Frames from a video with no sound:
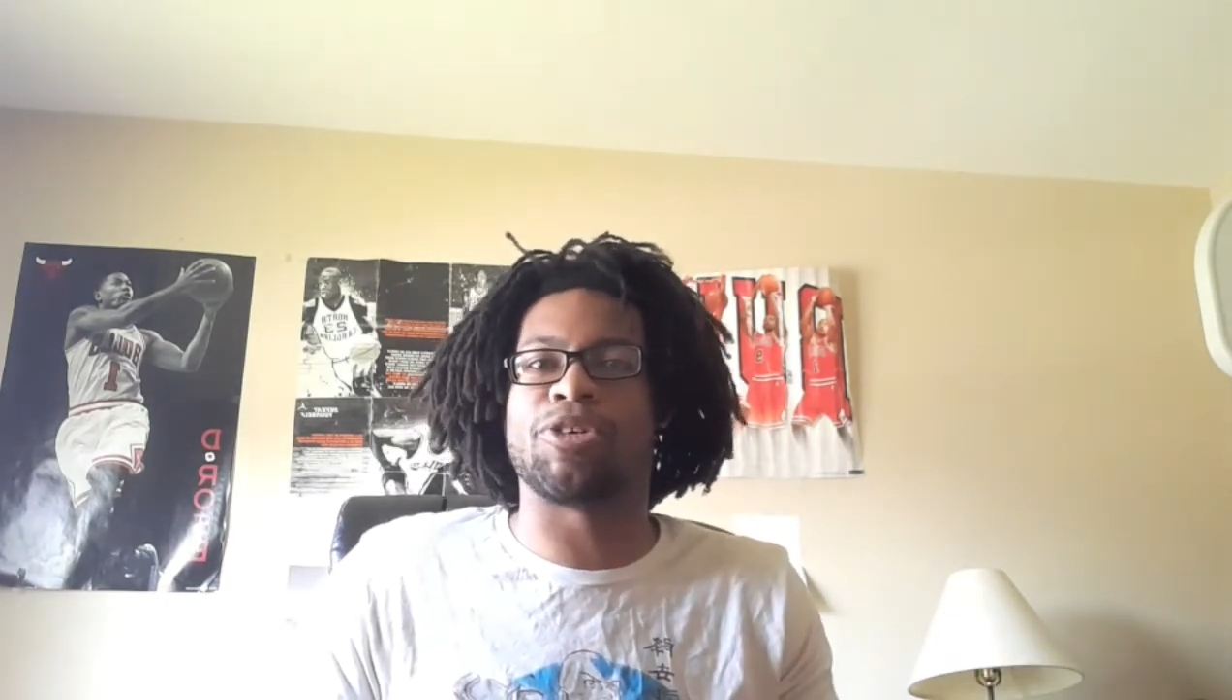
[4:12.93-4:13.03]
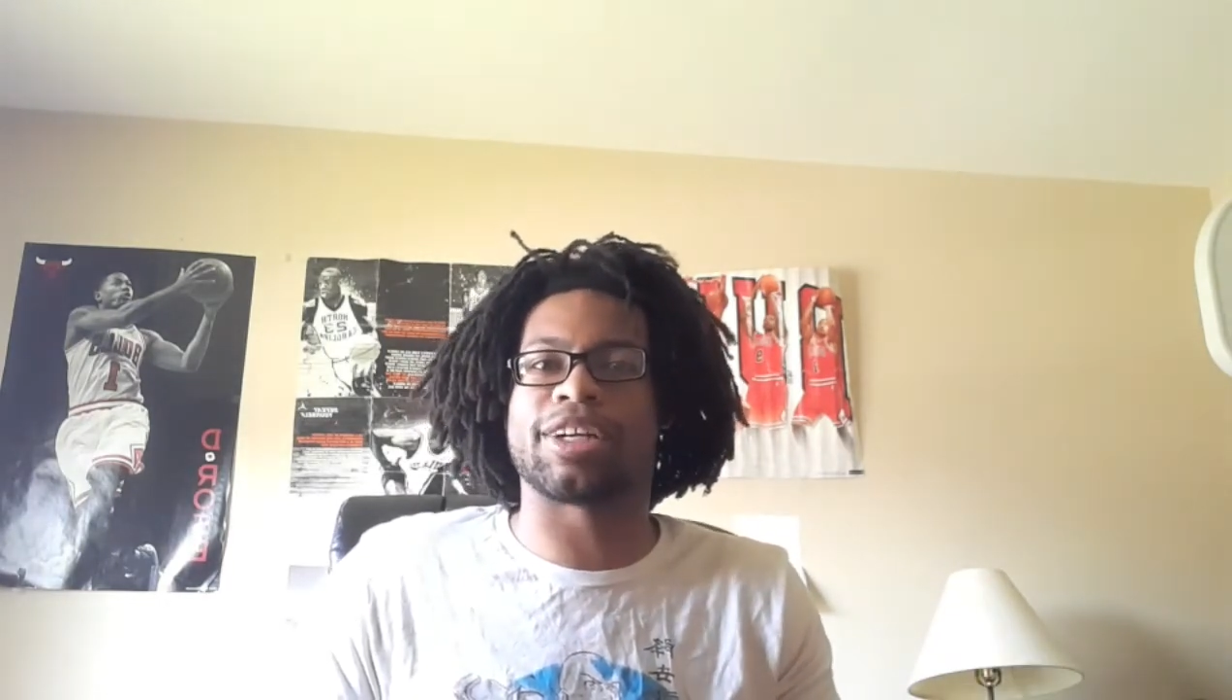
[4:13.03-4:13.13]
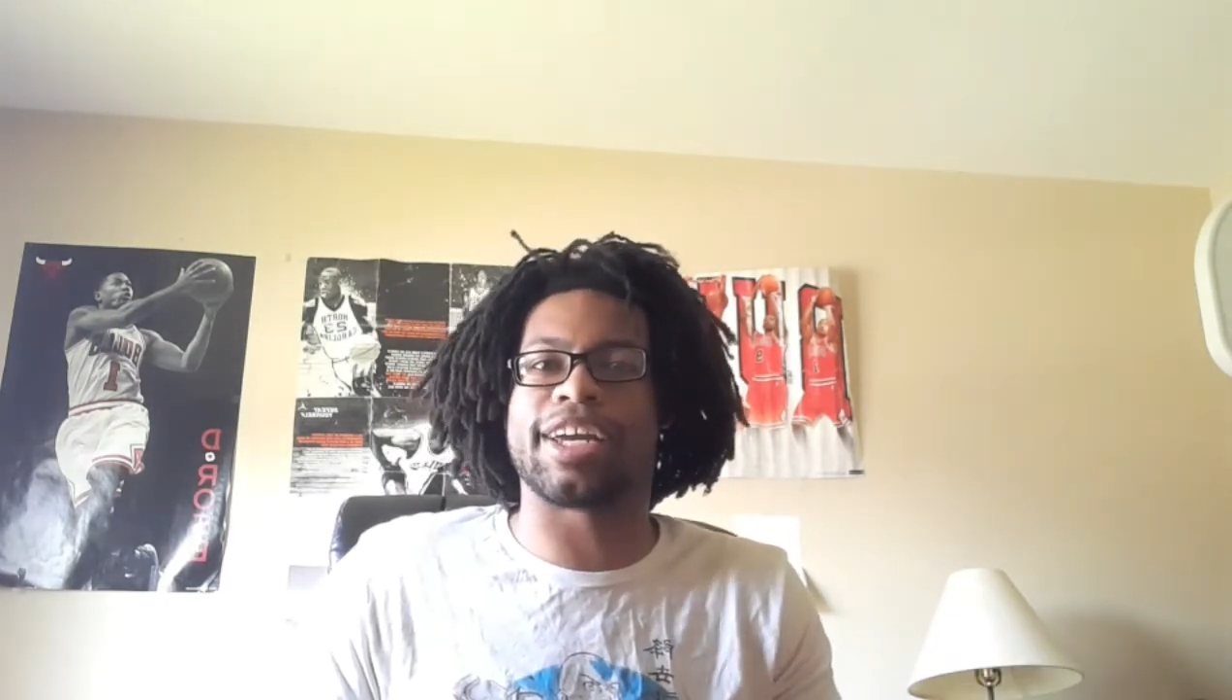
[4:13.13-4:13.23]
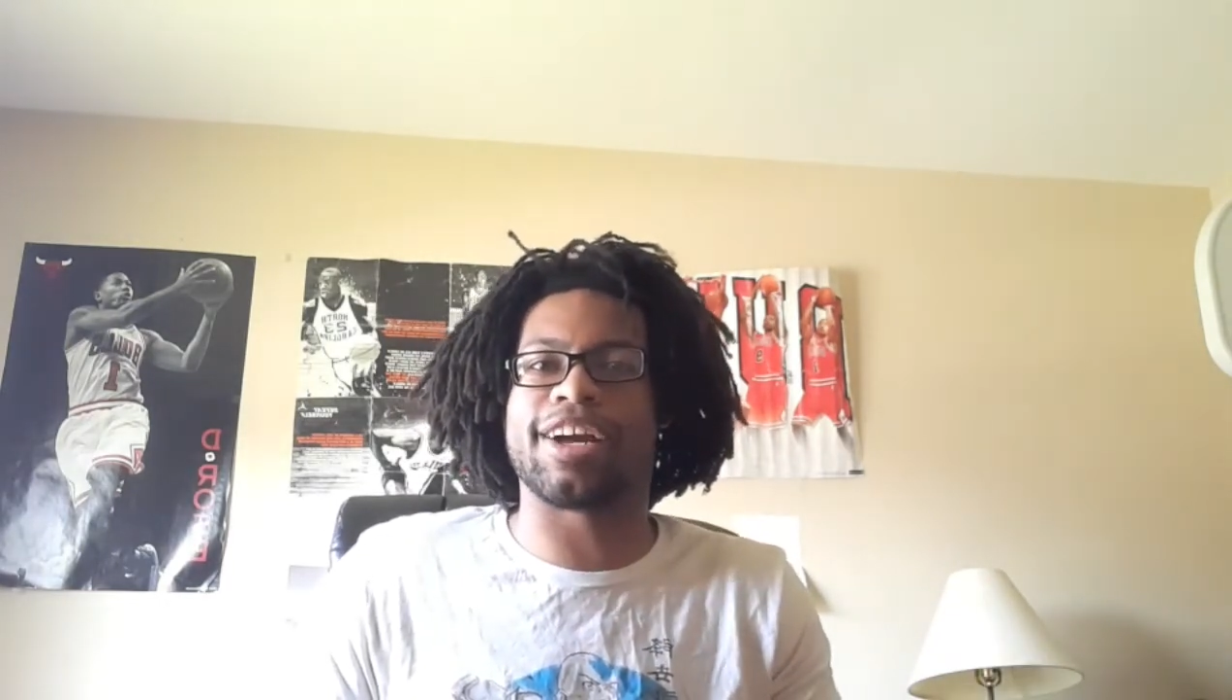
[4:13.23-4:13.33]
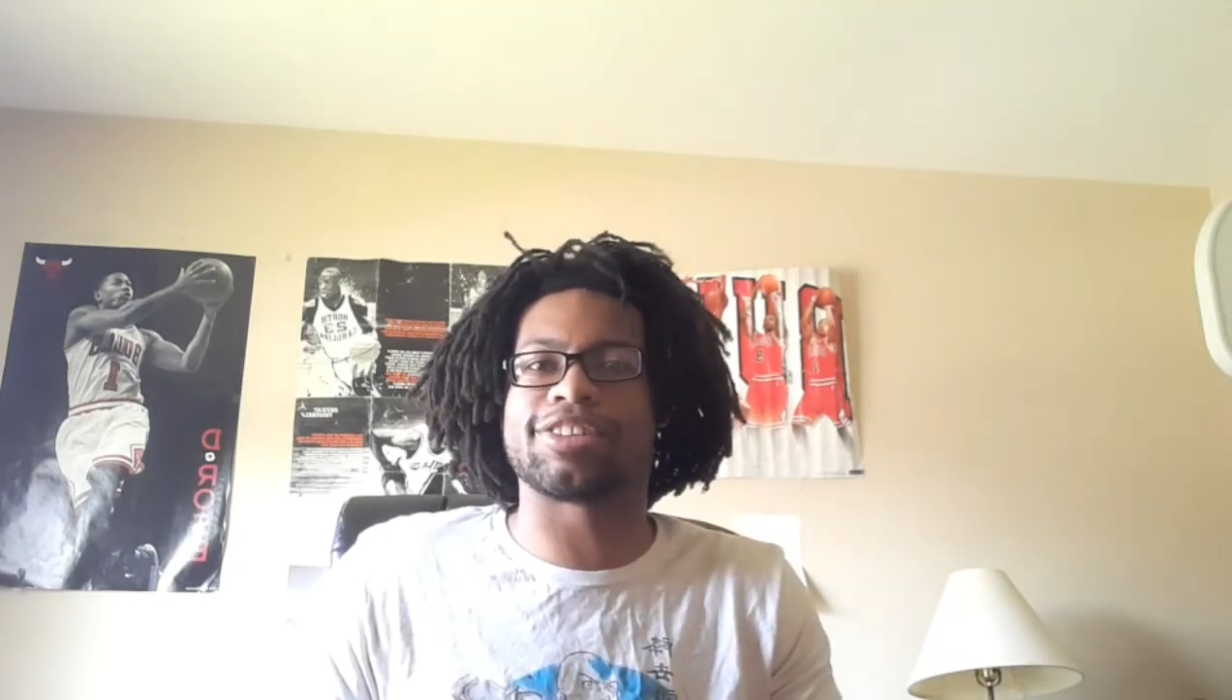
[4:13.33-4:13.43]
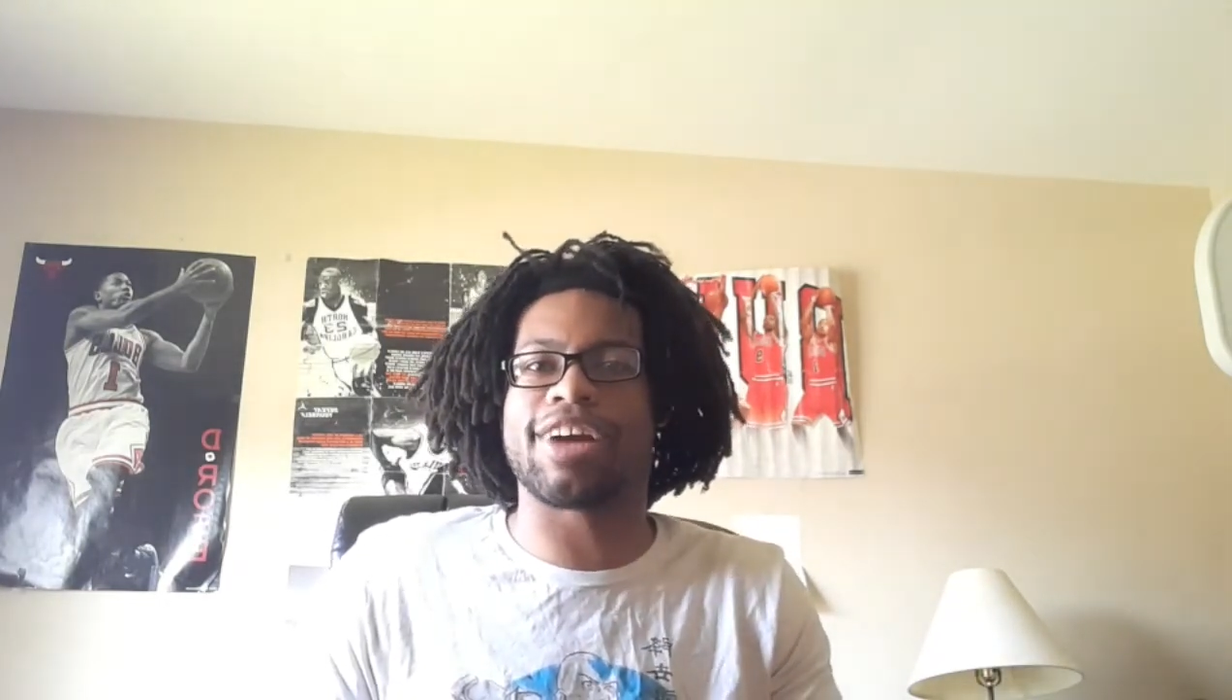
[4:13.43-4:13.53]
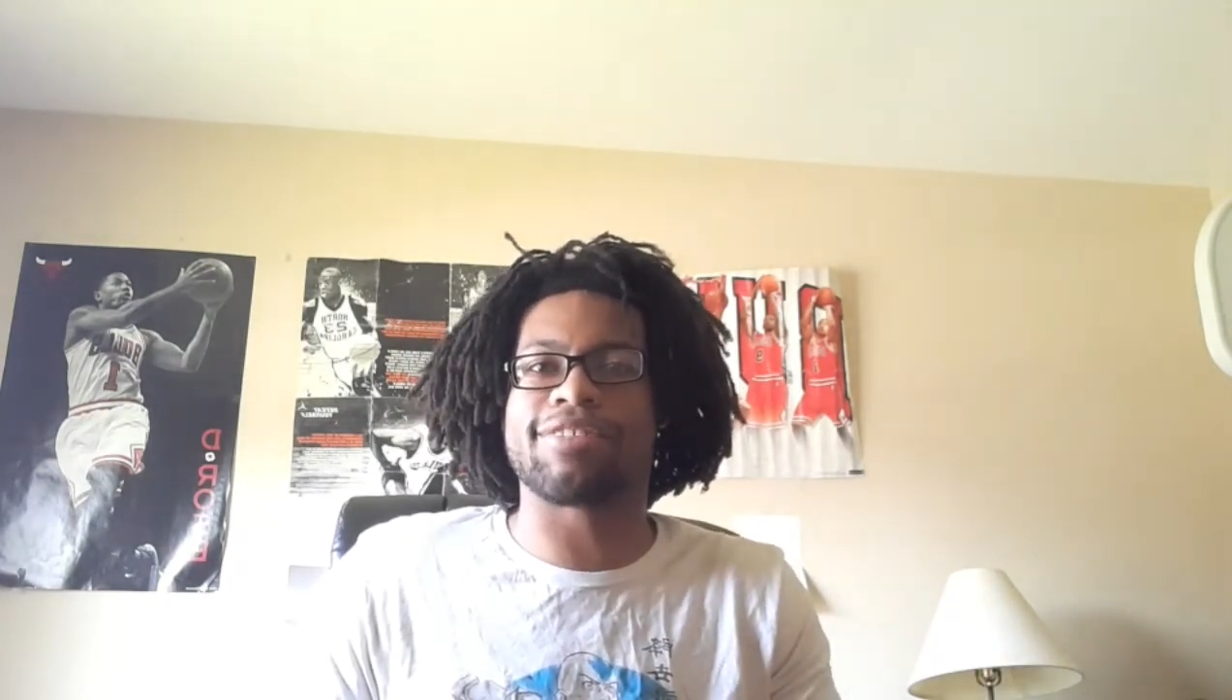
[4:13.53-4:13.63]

more character